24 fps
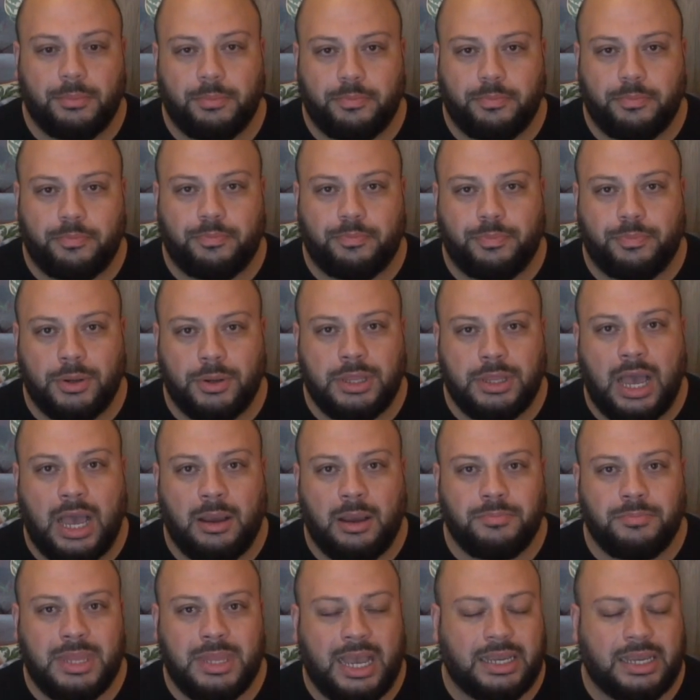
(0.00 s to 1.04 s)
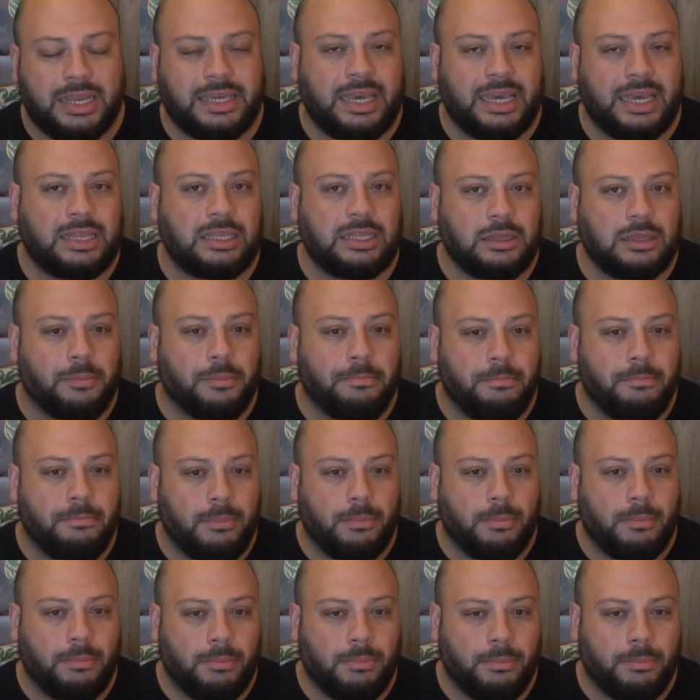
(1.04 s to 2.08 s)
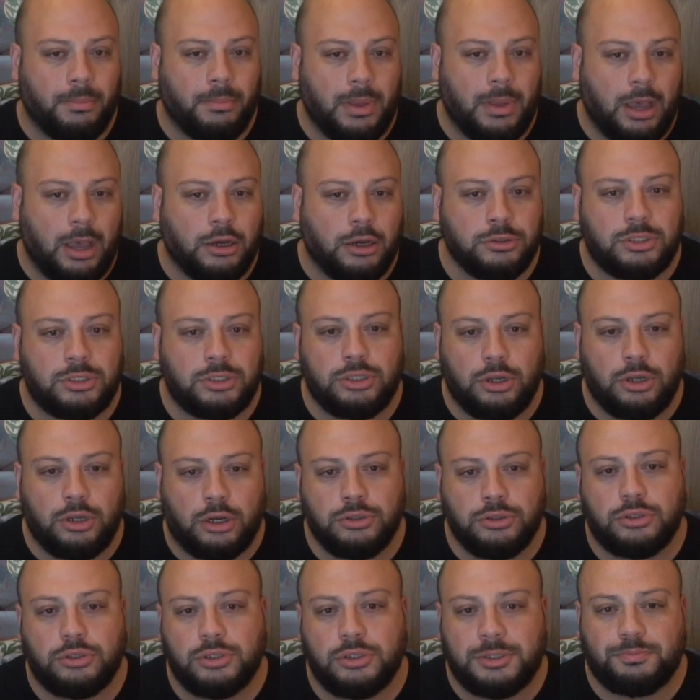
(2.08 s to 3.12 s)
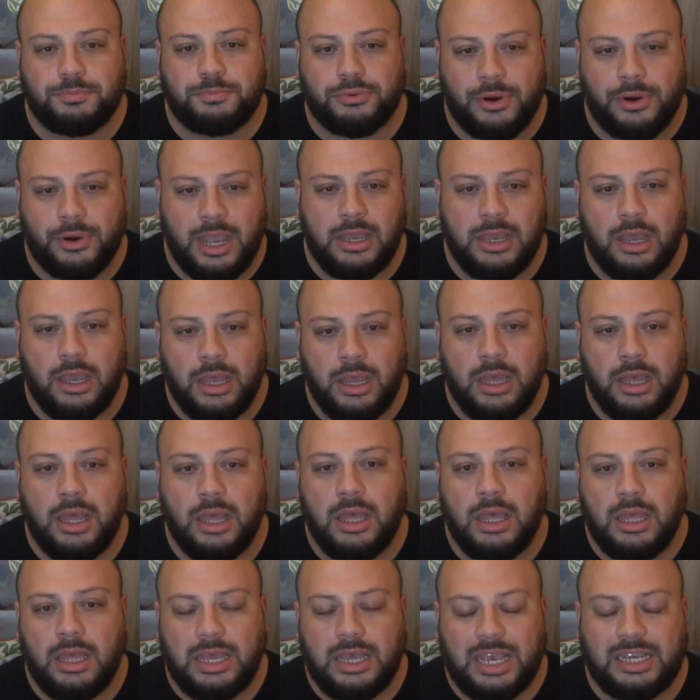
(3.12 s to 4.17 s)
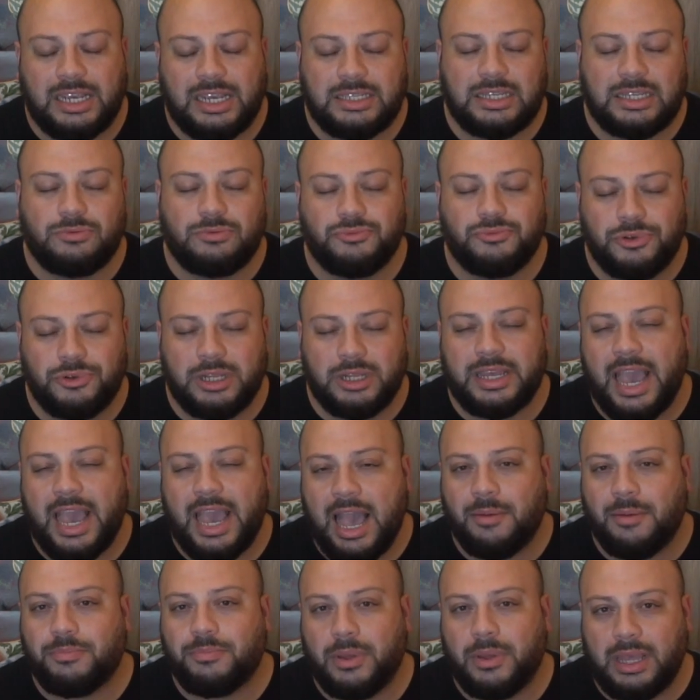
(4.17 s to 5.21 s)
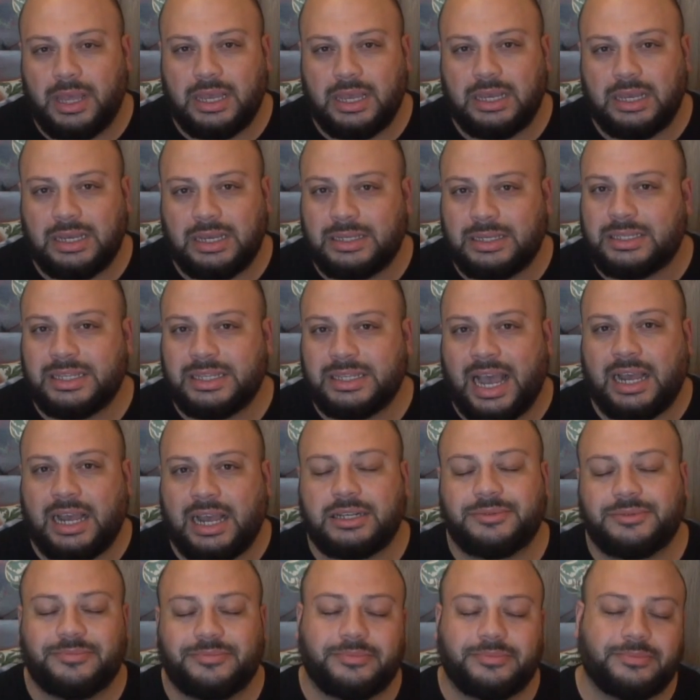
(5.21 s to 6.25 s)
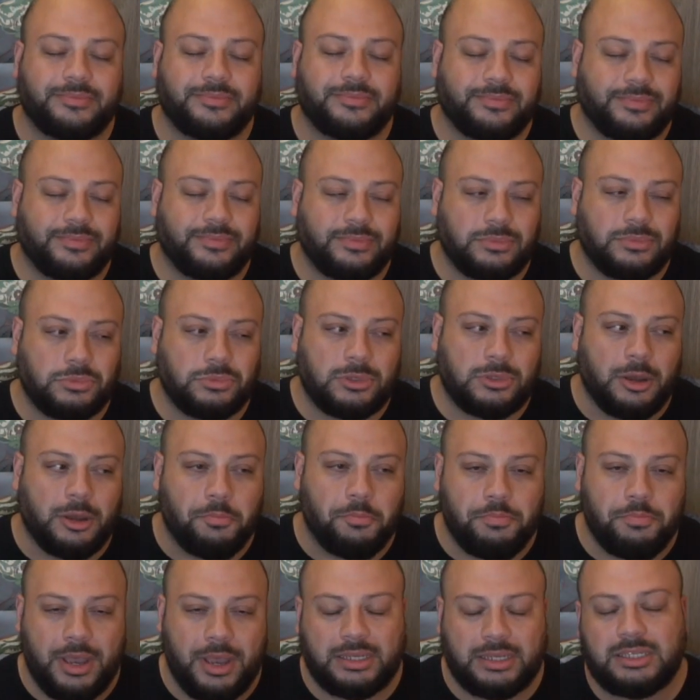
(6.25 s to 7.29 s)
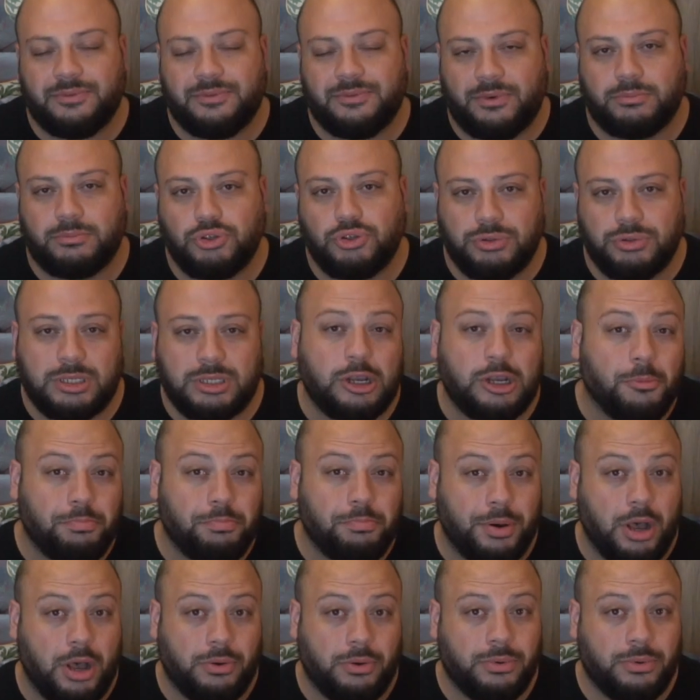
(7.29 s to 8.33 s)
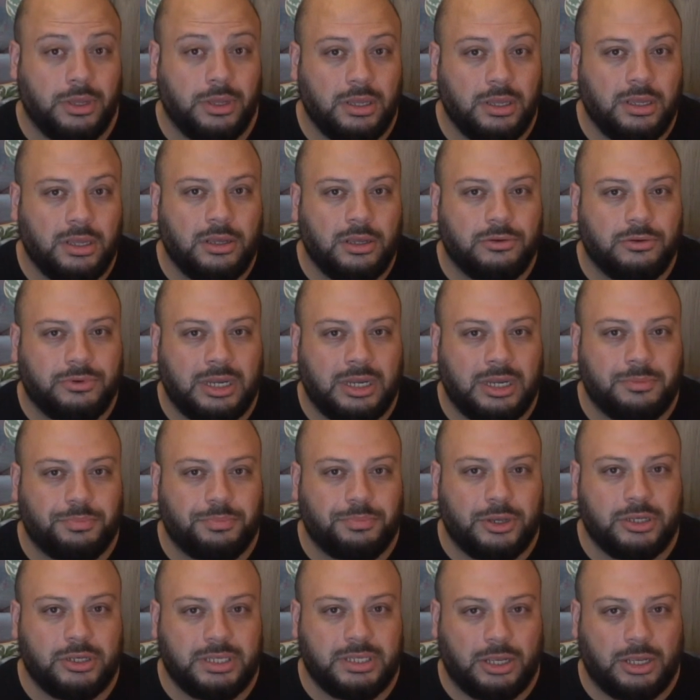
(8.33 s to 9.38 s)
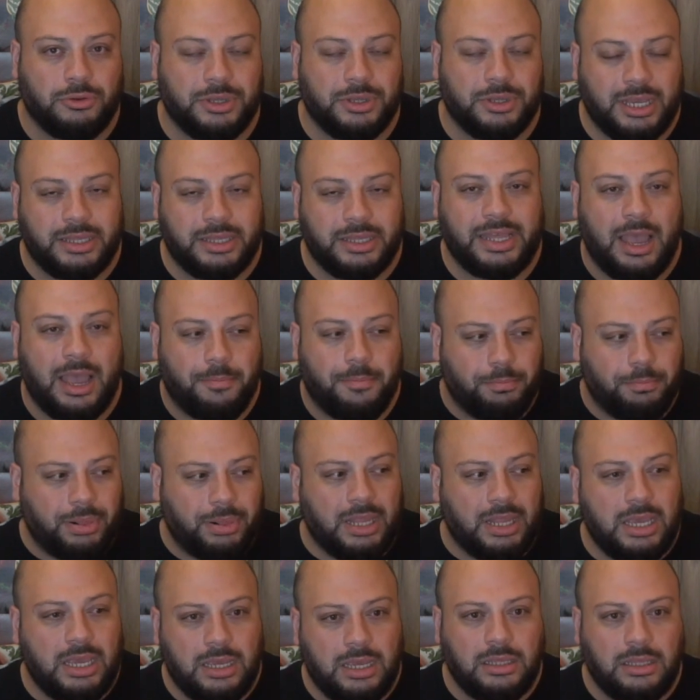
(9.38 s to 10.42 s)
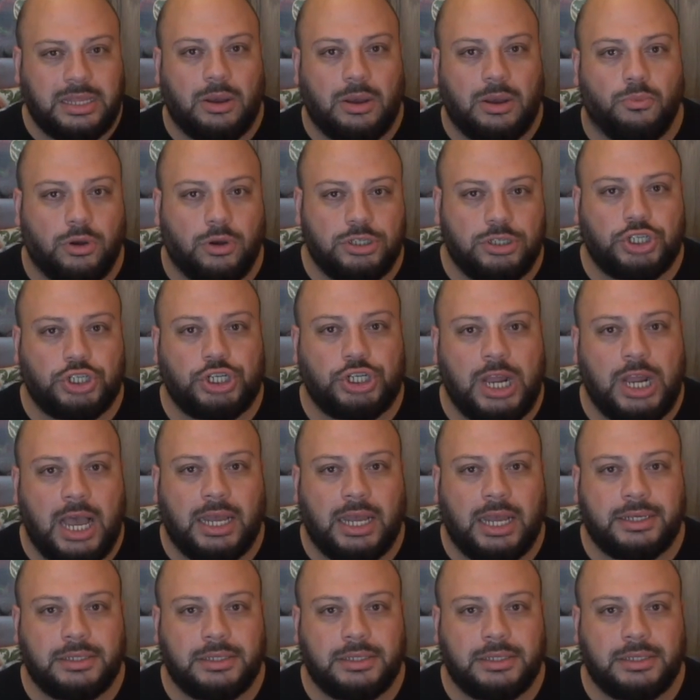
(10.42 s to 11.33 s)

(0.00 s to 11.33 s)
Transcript: but I'm not getting the hunter's prey isn't really it's not the best if I'm using a bow, right? Because I only get that pling, that one shot.